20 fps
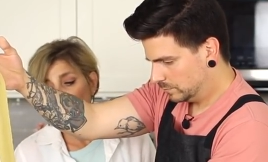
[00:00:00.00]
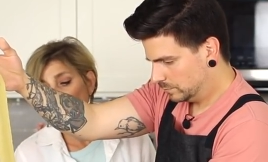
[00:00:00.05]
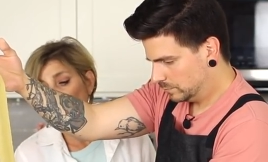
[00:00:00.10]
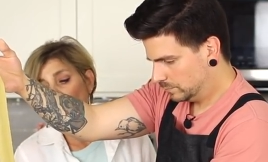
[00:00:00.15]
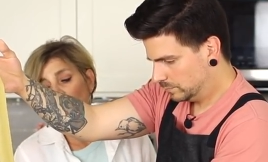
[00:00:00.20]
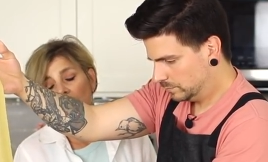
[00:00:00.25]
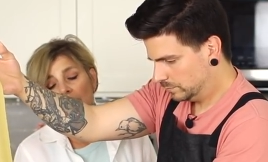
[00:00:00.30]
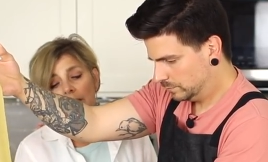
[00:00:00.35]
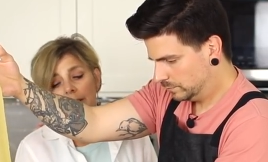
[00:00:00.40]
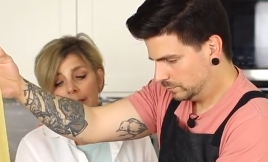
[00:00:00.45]
Speaker 1: you
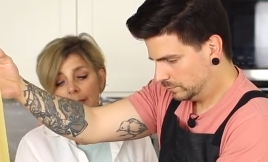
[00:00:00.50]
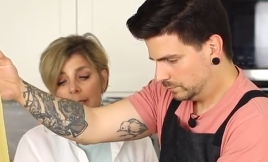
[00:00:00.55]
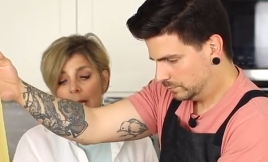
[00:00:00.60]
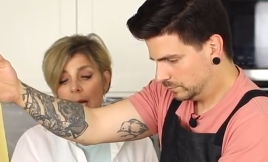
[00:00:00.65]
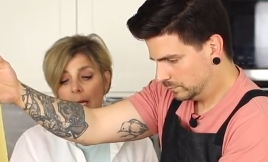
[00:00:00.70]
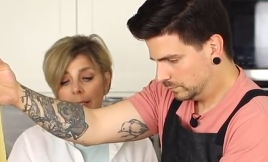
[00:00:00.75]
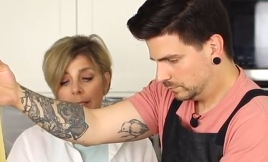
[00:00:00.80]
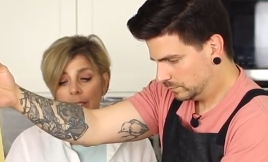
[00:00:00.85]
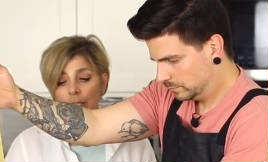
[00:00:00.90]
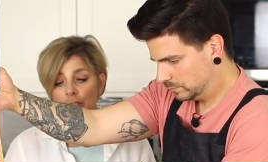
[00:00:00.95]
want
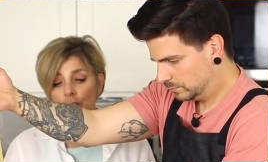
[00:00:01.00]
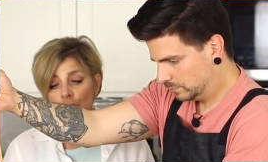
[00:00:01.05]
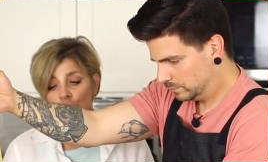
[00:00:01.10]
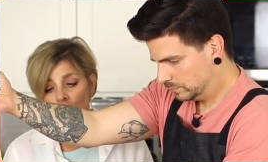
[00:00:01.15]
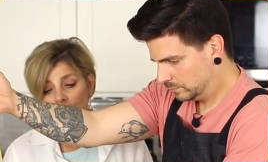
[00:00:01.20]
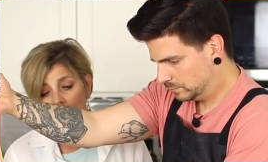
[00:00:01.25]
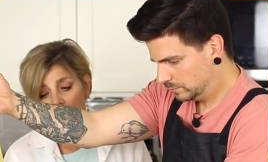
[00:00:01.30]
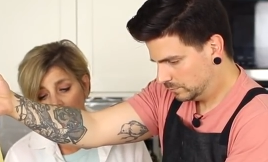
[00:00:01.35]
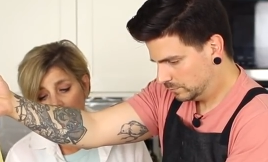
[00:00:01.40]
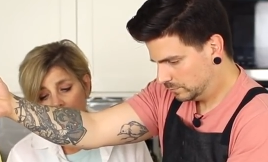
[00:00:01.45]
lasagna
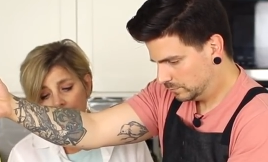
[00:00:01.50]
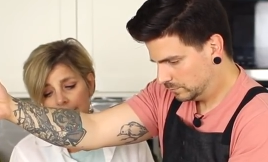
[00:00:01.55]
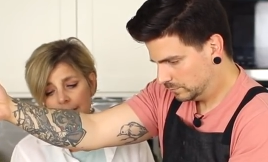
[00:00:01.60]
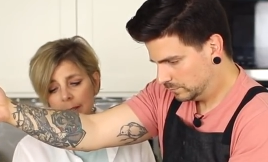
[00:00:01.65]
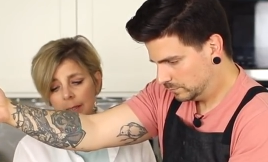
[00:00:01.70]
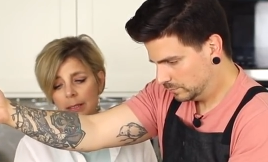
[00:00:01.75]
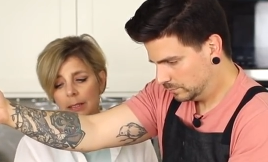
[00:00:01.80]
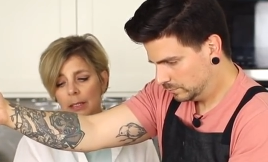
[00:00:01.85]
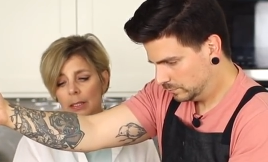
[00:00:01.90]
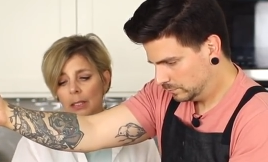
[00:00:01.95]

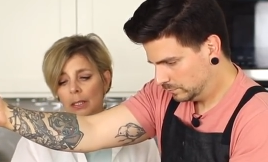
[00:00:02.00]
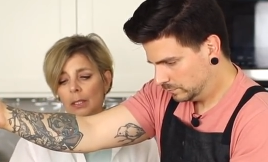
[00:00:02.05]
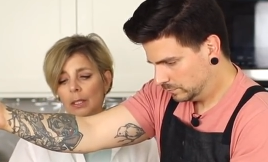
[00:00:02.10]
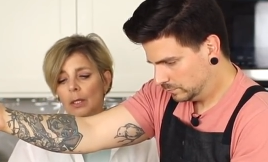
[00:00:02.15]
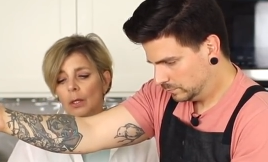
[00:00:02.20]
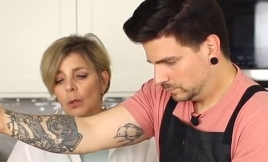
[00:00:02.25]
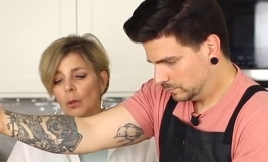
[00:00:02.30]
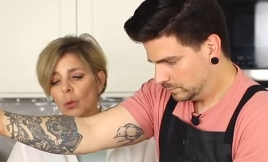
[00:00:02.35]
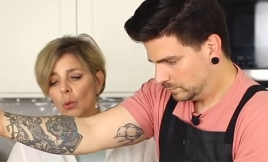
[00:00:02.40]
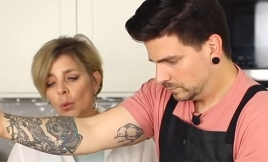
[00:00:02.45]
sheets,
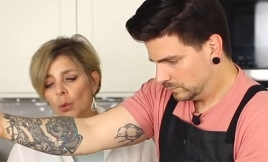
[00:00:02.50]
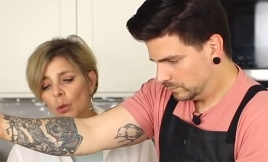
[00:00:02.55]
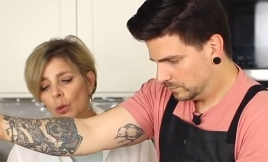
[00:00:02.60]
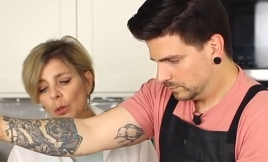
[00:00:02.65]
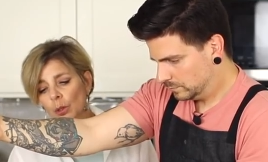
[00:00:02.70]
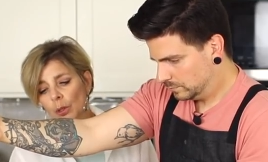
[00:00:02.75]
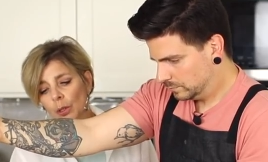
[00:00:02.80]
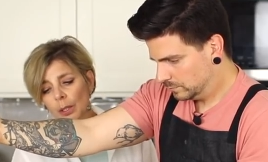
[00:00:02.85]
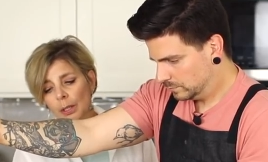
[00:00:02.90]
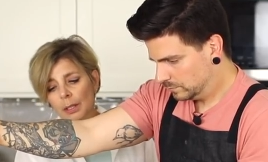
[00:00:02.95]

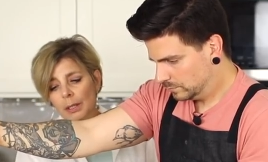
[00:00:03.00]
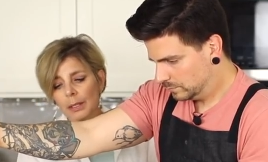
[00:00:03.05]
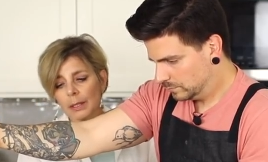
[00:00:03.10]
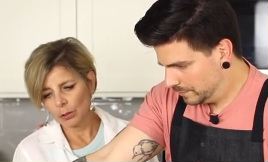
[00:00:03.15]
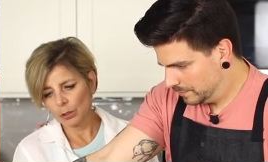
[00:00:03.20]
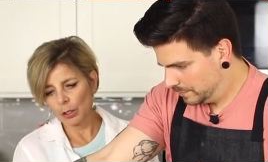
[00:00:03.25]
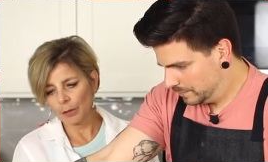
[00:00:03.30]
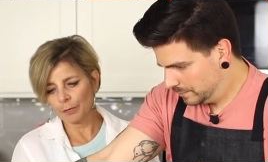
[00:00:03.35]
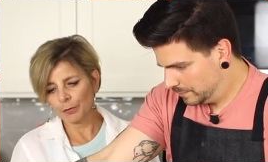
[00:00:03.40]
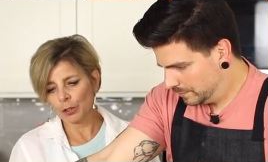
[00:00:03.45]
or
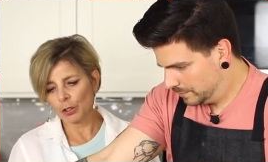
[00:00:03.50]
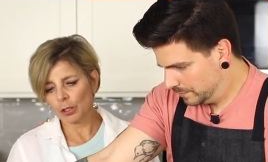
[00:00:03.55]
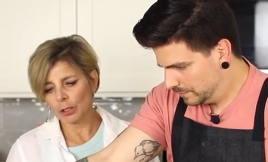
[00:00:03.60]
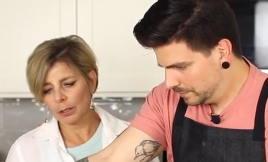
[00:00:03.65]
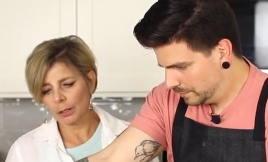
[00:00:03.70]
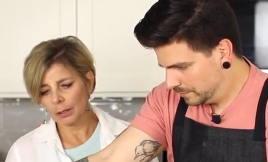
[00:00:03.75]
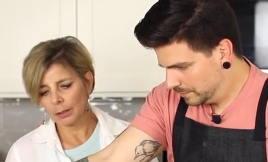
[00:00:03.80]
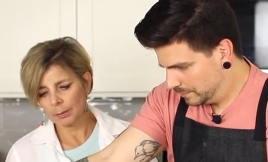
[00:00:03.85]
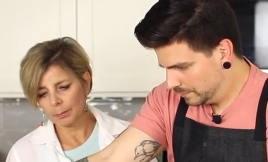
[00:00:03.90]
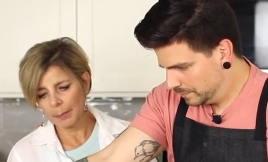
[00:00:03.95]
if you're
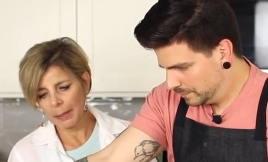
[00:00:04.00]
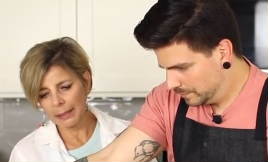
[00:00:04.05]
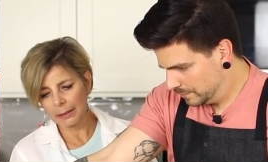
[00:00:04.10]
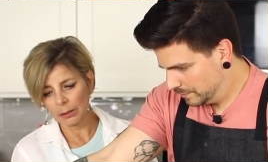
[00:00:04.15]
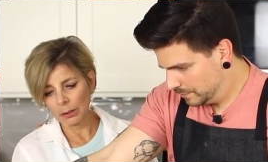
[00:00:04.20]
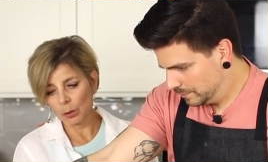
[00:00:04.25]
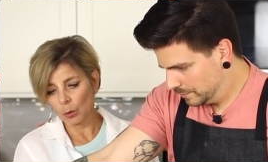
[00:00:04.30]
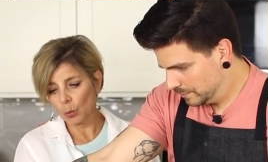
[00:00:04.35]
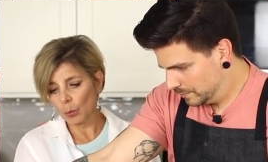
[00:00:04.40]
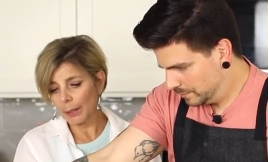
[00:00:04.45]
gonna make
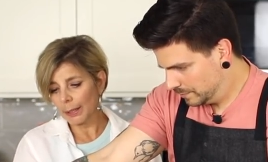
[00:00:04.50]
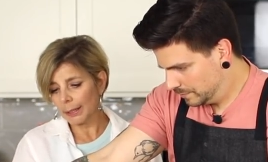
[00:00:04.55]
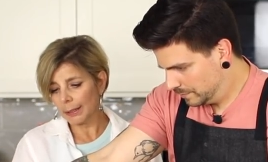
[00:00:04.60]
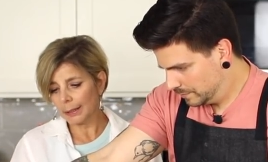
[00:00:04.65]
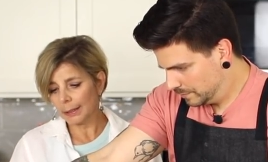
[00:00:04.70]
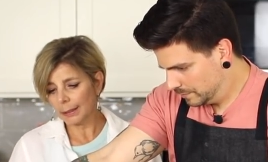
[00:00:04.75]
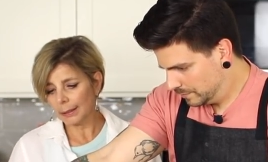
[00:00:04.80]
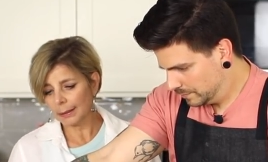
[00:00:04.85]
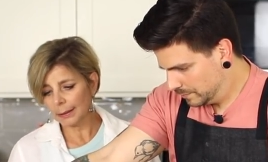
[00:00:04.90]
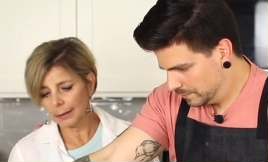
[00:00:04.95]

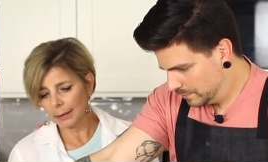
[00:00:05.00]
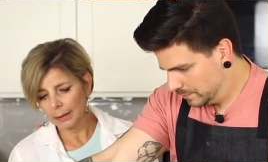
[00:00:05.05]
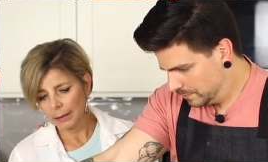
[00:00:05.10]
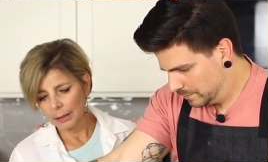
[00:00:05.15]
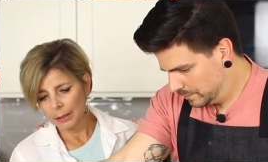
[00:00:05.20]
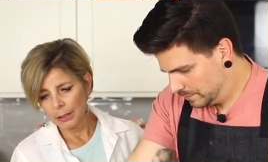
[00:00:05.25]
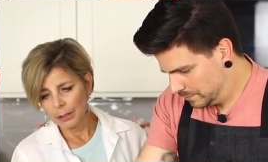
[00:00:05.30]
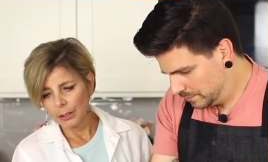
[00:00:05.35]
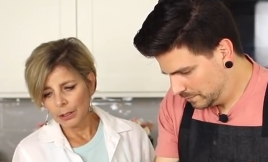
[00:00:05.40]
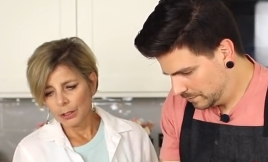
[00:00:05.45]
linguine,
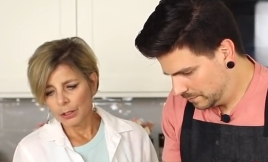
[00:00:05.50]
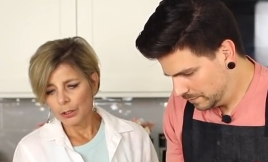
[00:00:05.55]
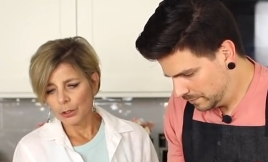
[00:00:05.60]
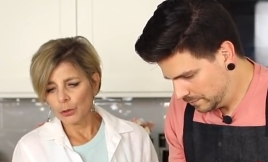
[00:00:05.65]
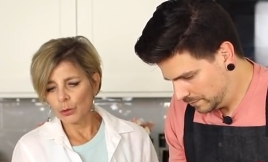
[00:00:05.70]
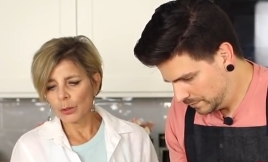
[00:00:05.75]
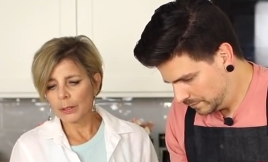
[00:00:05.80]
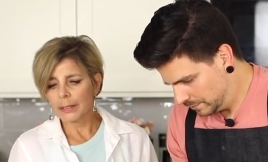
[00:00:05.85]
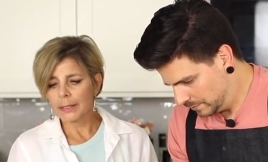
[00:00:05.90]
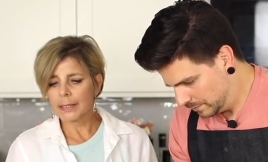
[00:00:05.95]

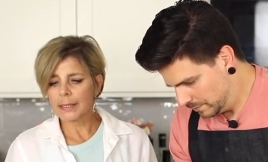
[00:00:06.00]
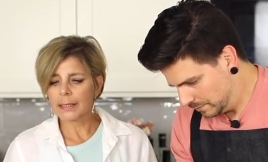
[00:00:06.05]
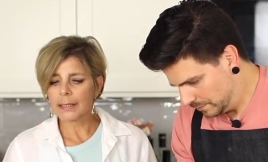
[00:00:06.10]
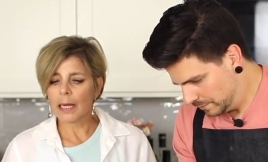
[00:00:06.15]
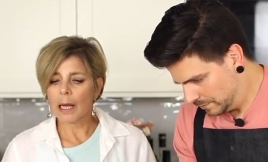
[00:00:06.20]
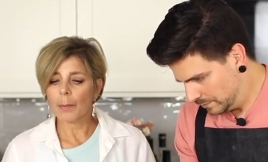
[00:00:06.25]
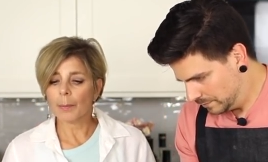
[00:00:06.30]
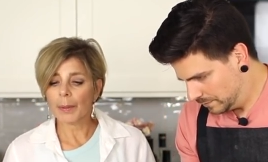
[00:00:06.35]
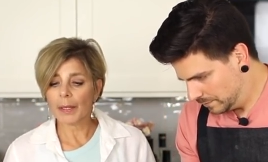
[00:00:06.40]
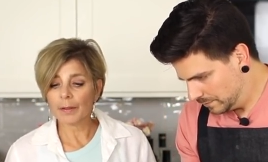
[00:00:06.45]
you can
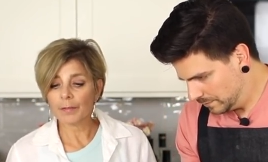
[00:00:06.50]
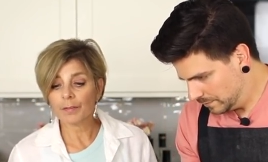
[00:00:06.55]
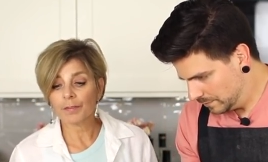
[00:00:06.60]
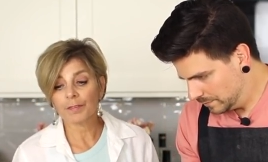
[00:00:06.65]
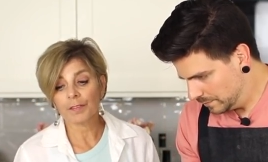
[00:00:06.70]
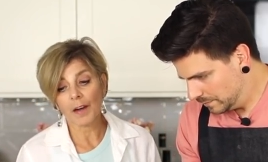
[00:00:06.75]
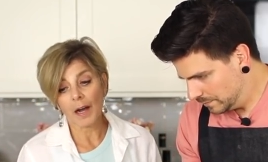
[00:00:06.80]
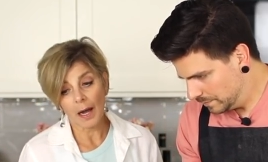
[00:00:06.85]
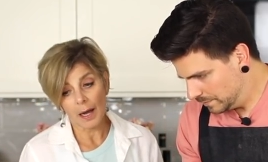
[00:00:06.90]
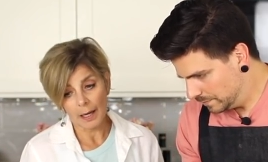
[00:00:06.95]
stop at
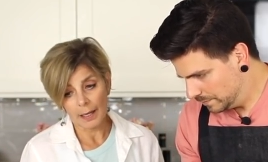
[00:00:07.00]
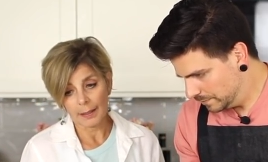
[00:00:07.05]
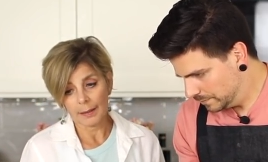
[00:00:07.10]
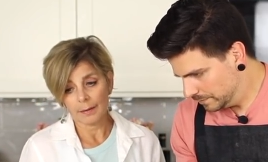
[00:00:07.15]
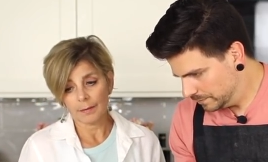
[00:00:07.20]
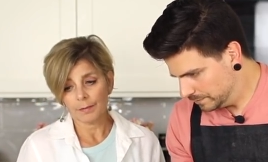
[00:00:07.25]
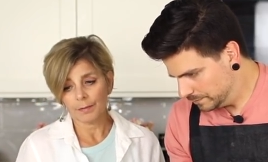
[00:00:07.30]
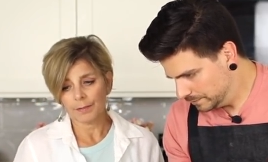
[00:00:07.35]
5,